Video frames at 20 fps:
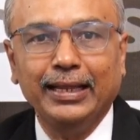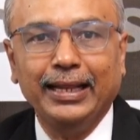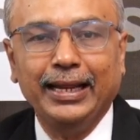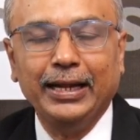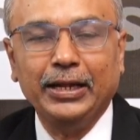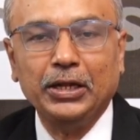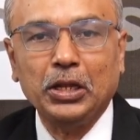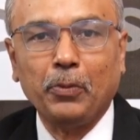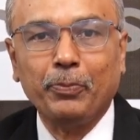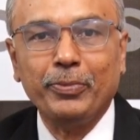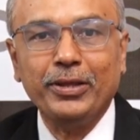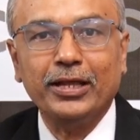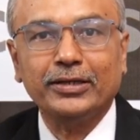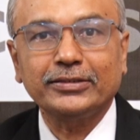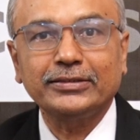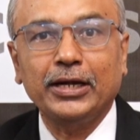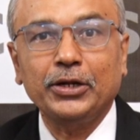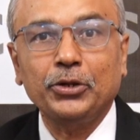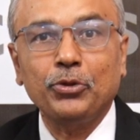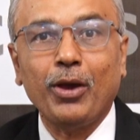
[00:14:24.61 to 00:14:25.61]
It appears
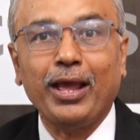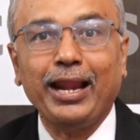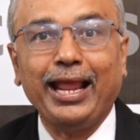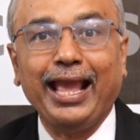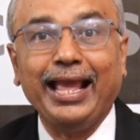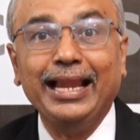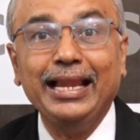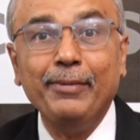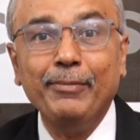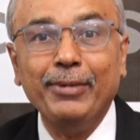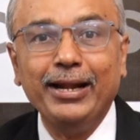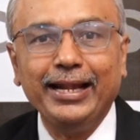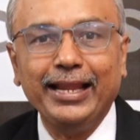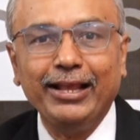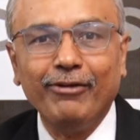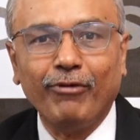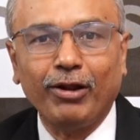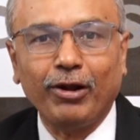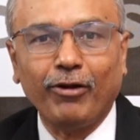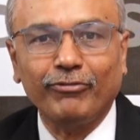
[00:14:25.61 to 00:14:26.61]
that you are
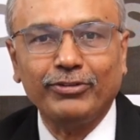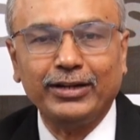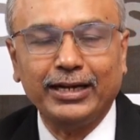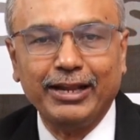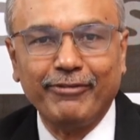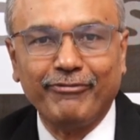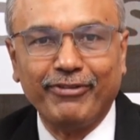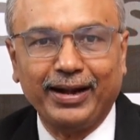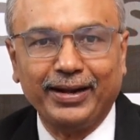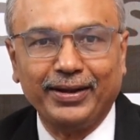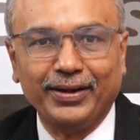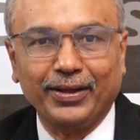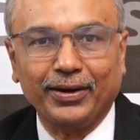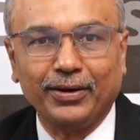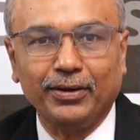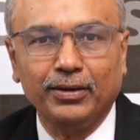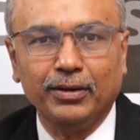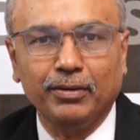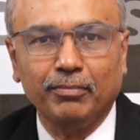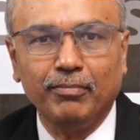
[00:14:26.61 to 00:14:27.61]
eliminating one of the
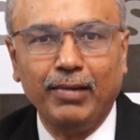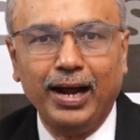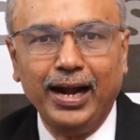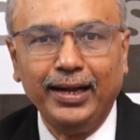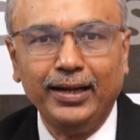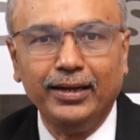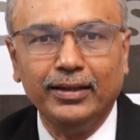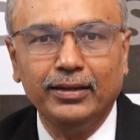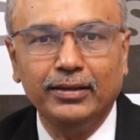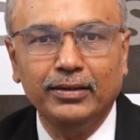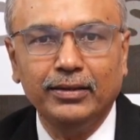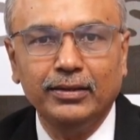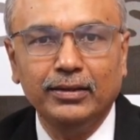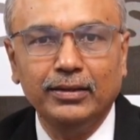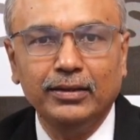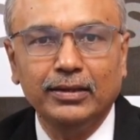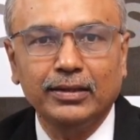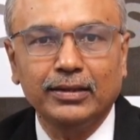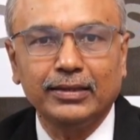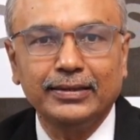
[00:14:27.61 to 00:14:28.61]
defender, but
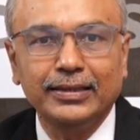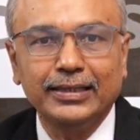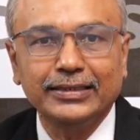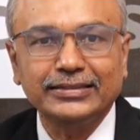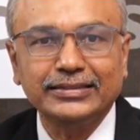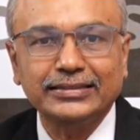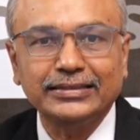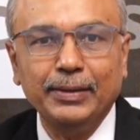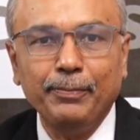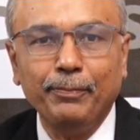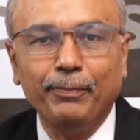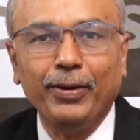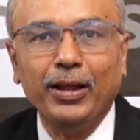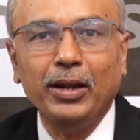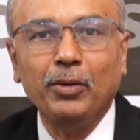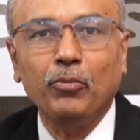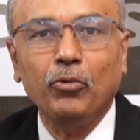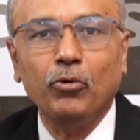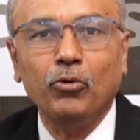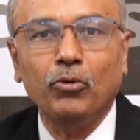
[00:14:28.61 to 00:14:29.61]
this
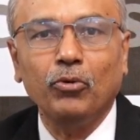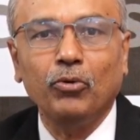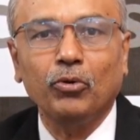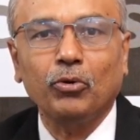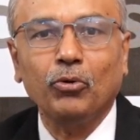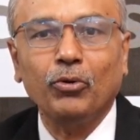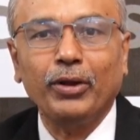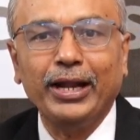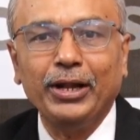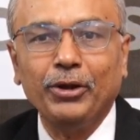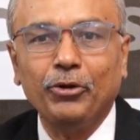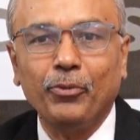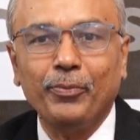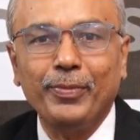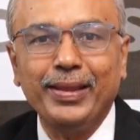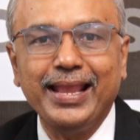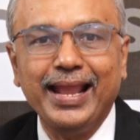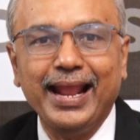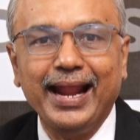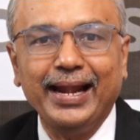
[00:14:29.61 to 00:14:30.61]
simple move, rook into
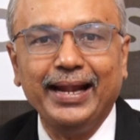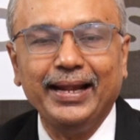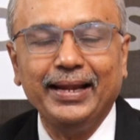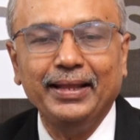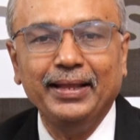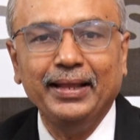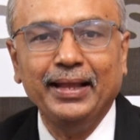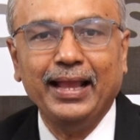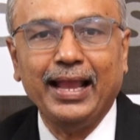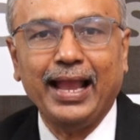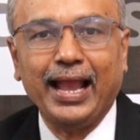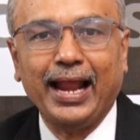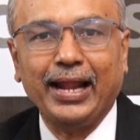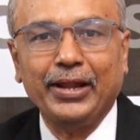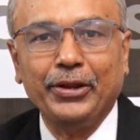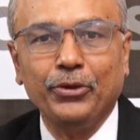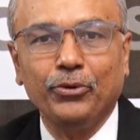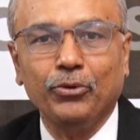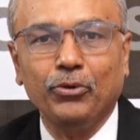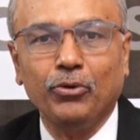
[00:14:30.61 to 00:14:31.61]
b8, and